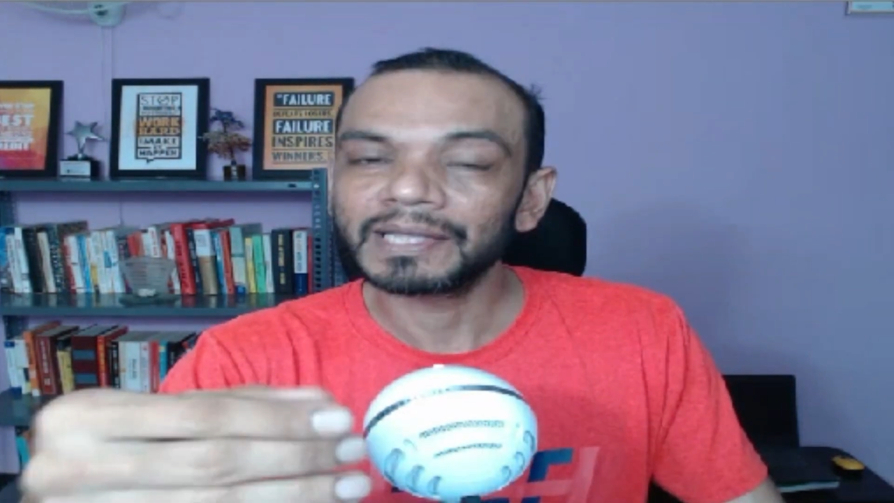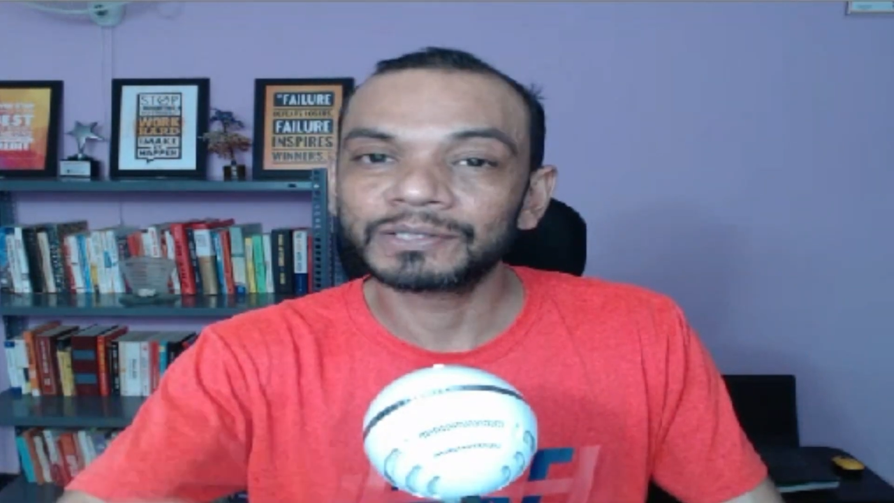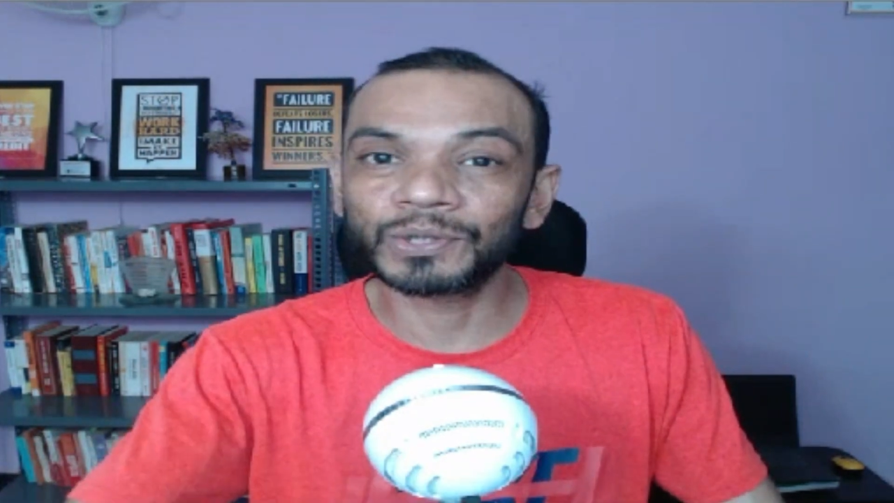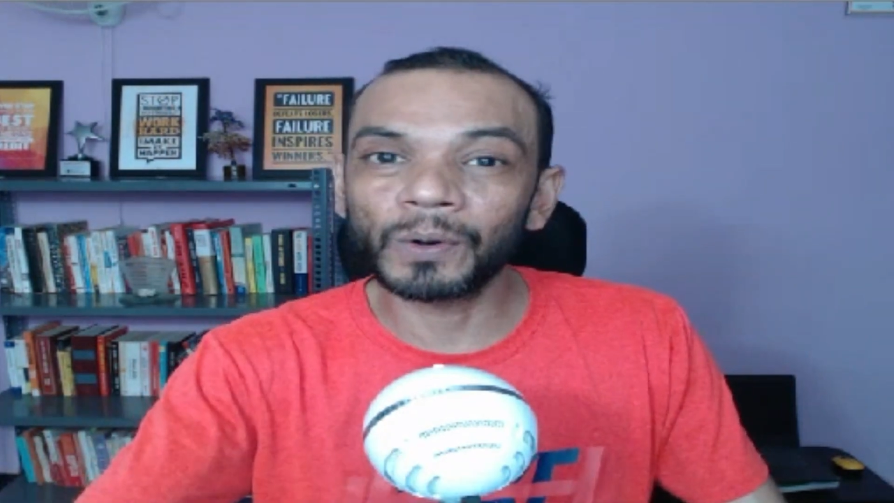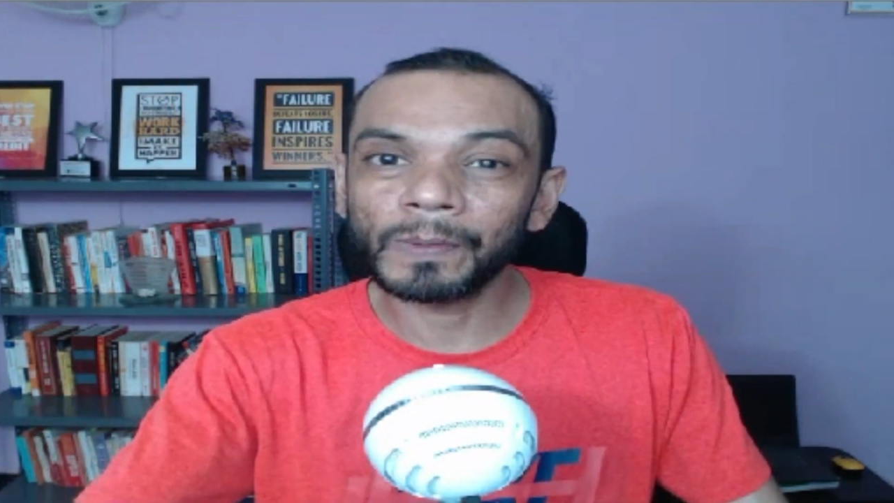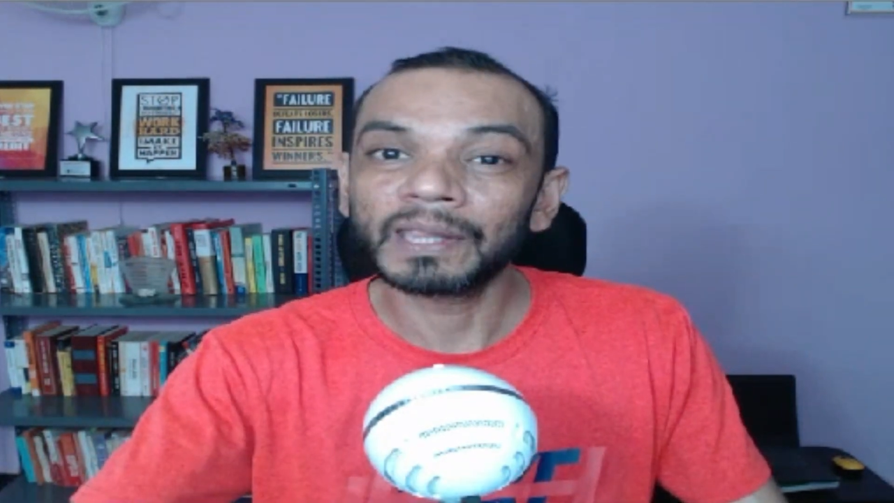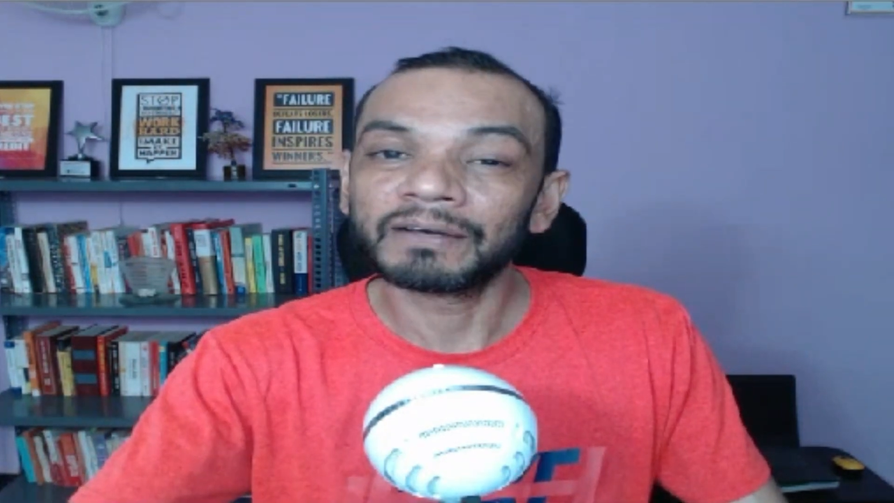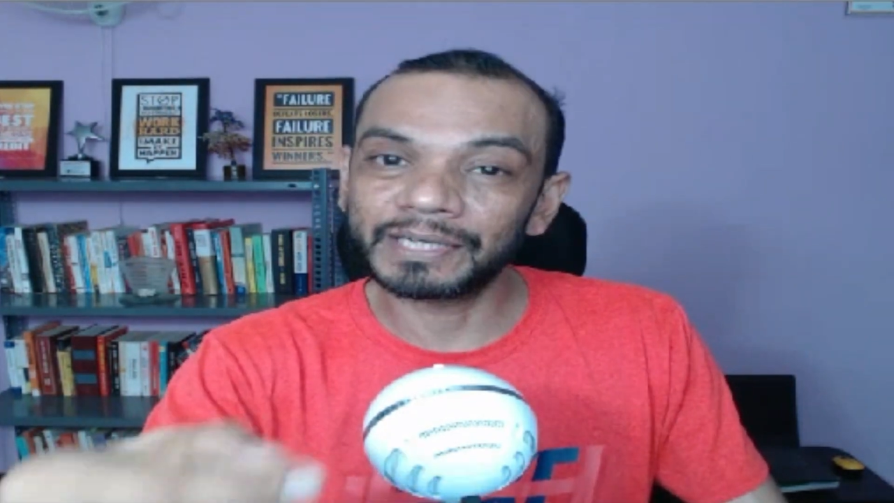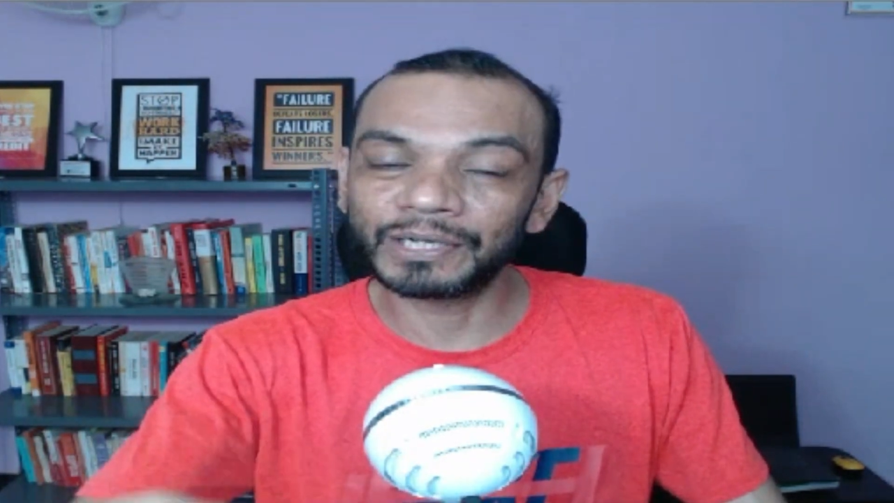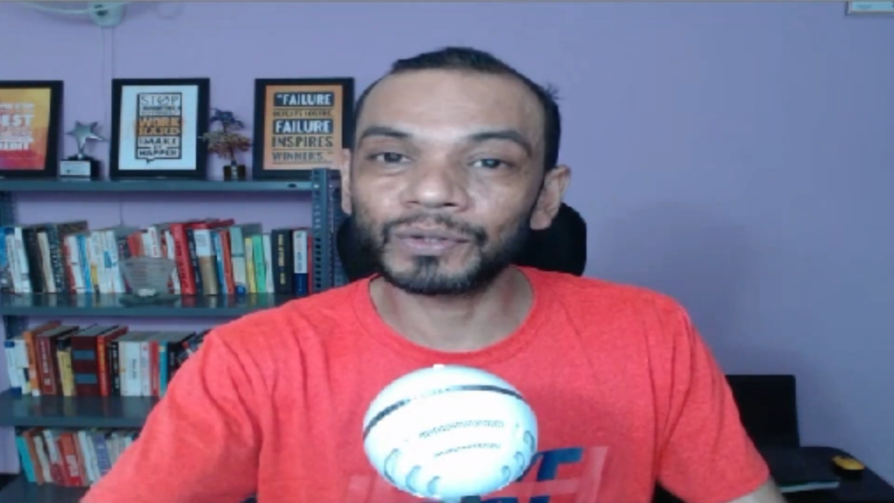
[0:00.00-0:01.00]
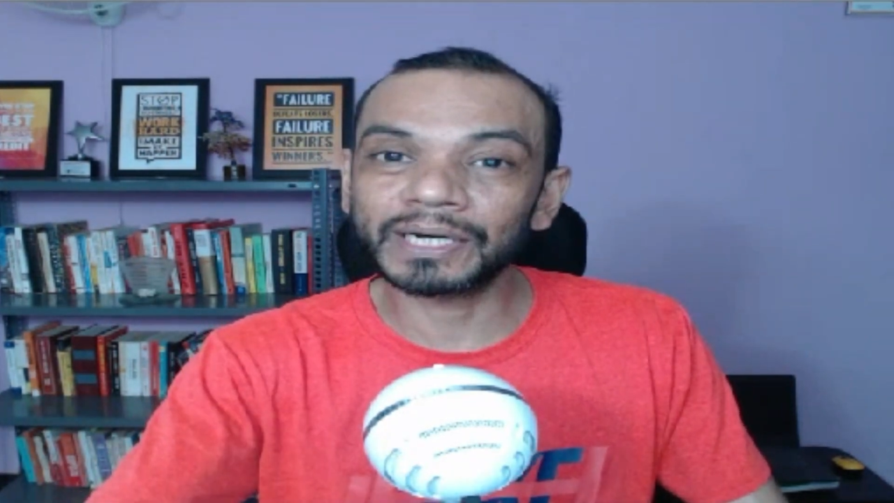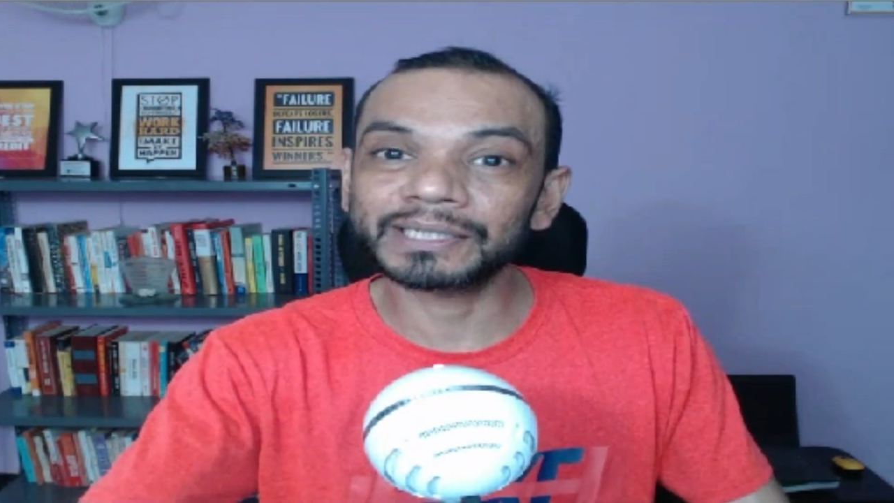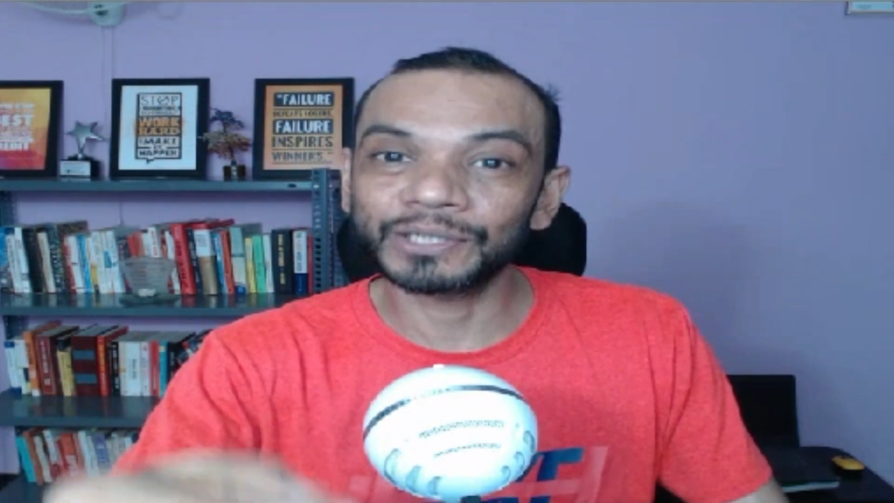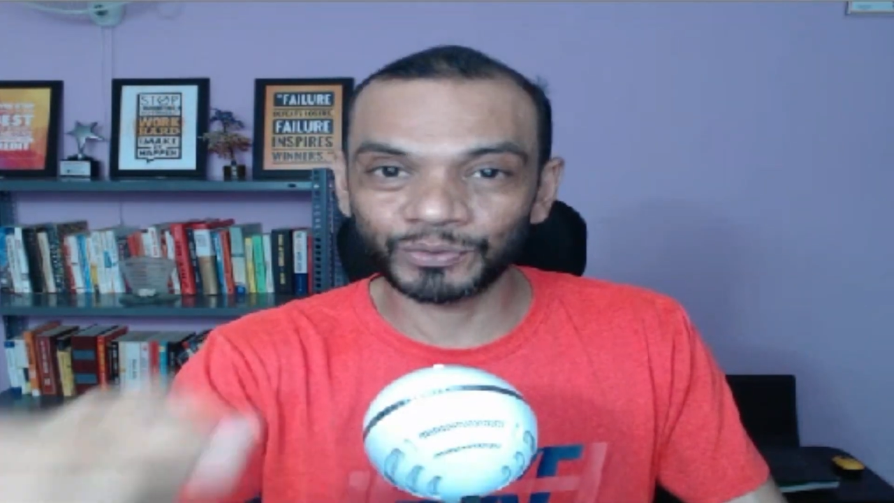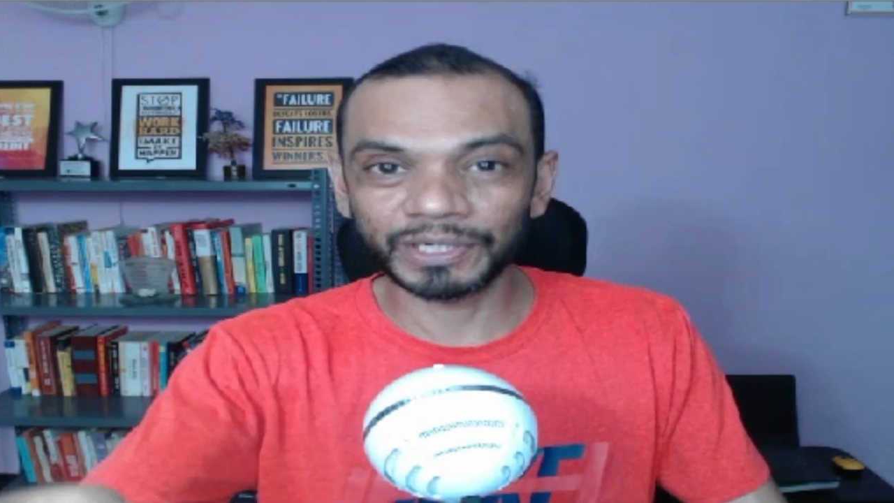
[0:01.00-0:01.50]
So we look
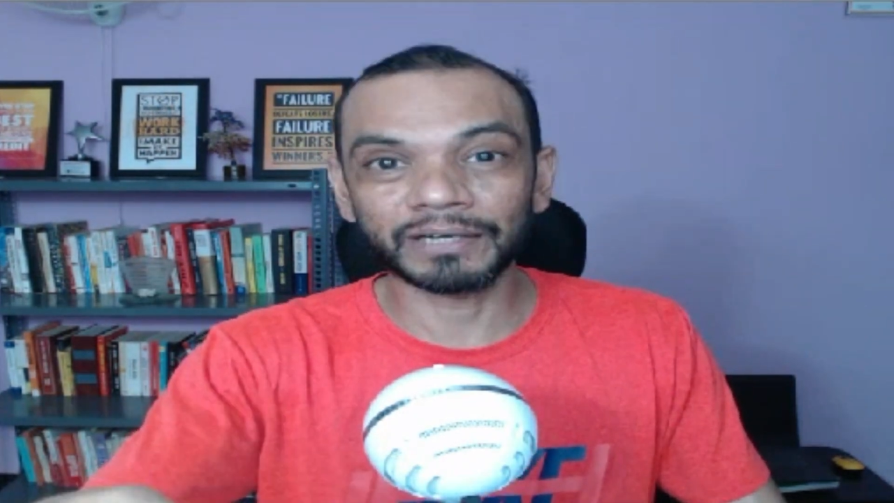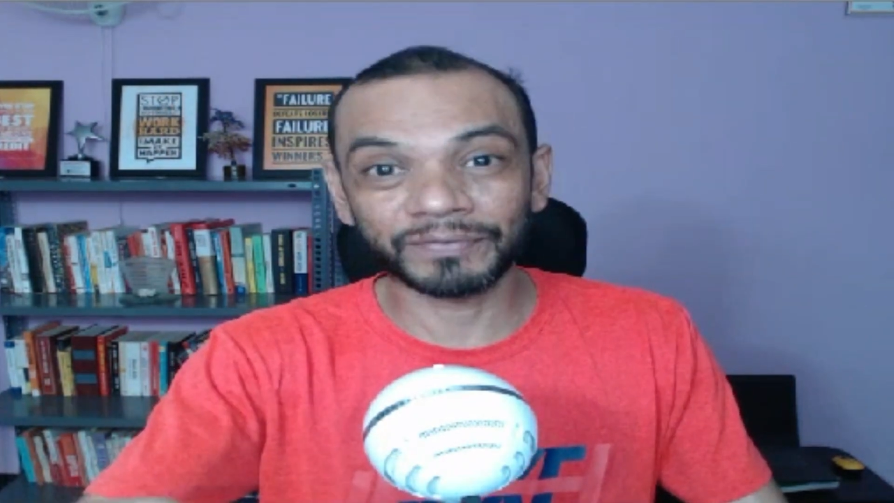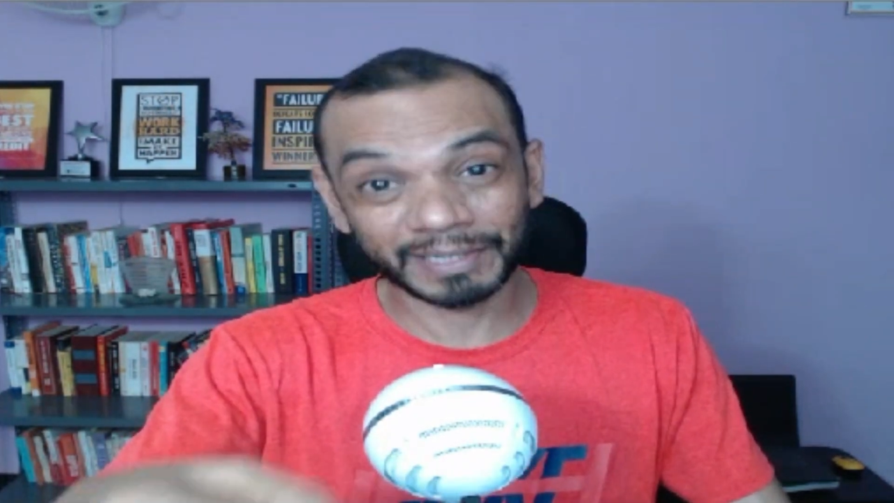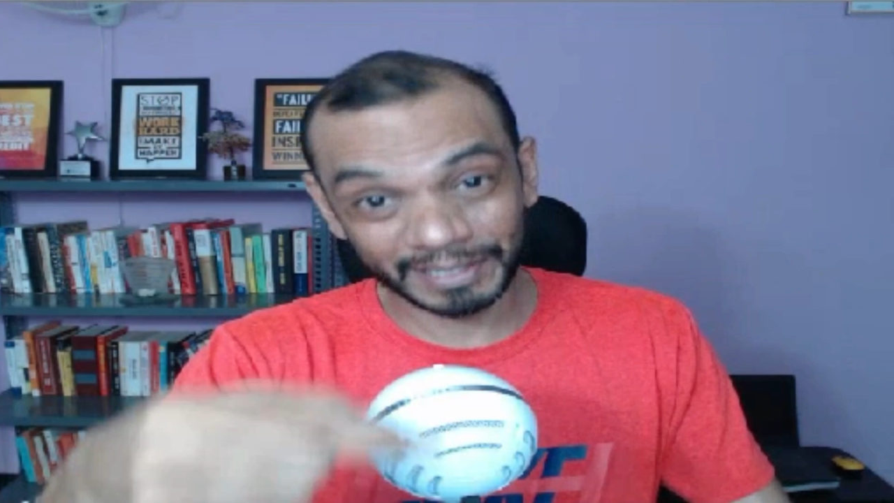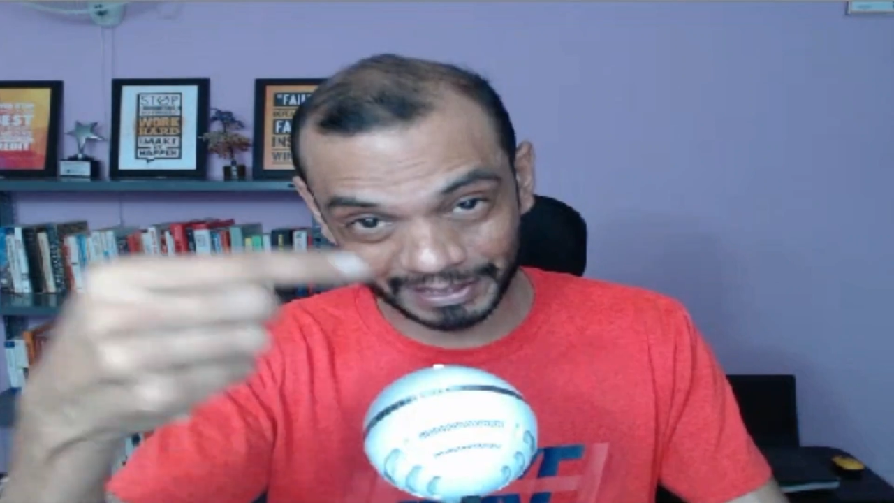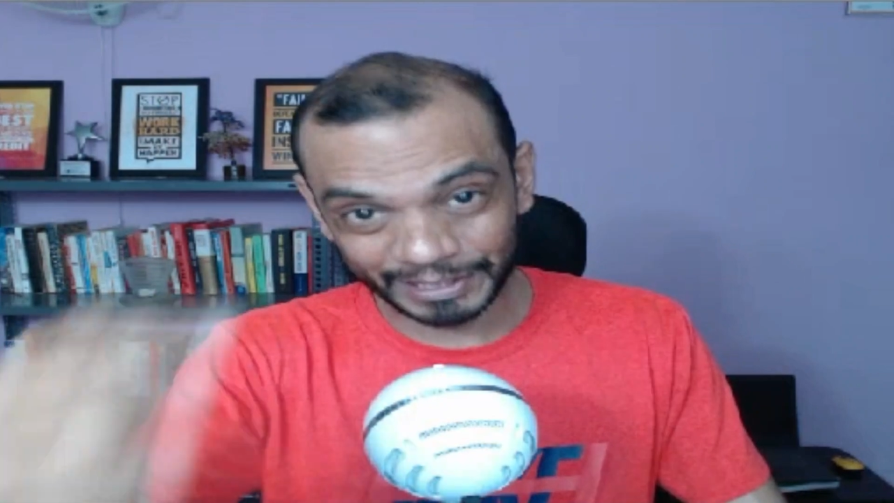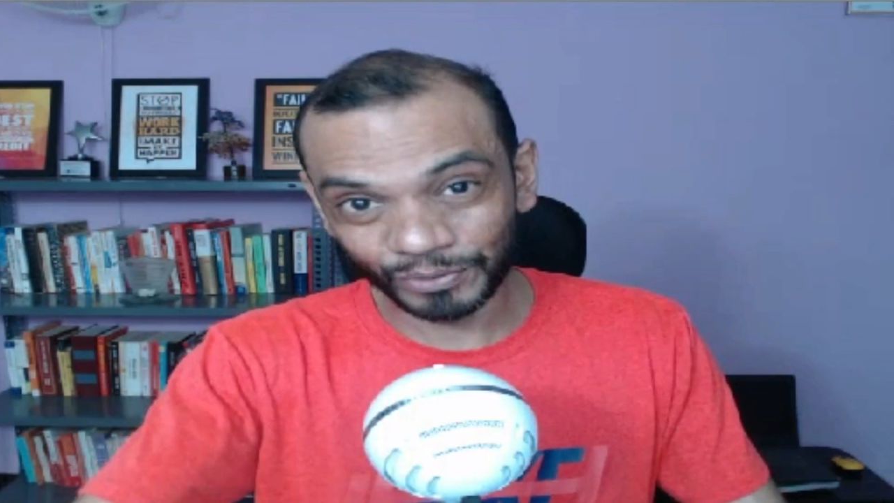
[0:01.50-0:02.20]
at we read